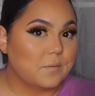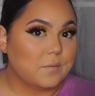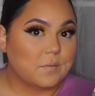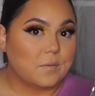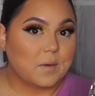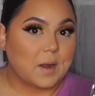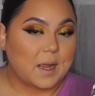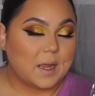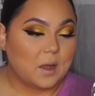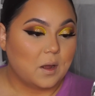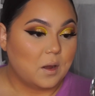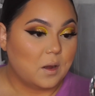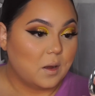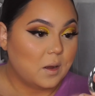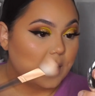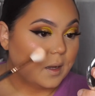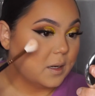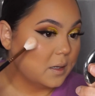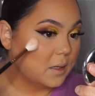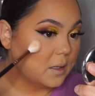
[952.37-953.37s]
Right
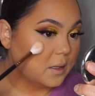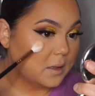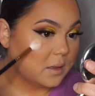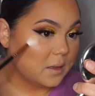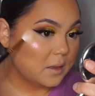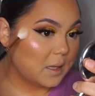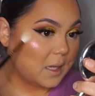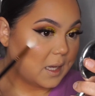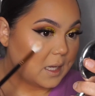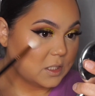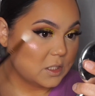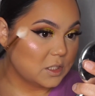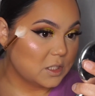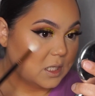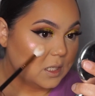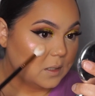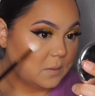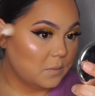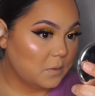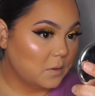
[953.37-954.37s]
on that
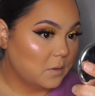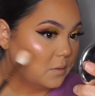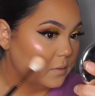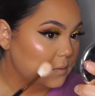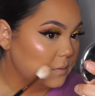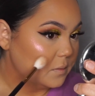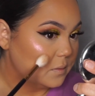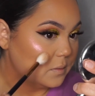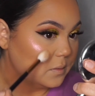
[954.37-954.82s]
cheekbone.